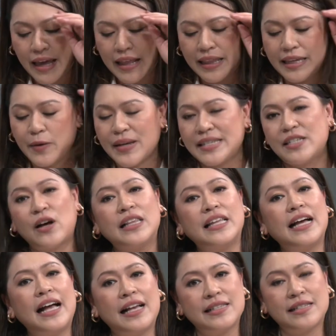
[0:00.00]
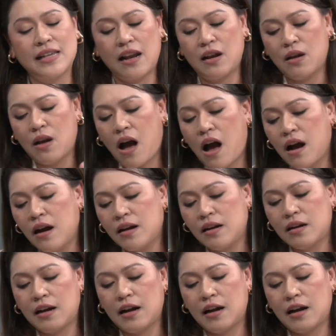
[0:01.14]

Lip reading: The US dollar has long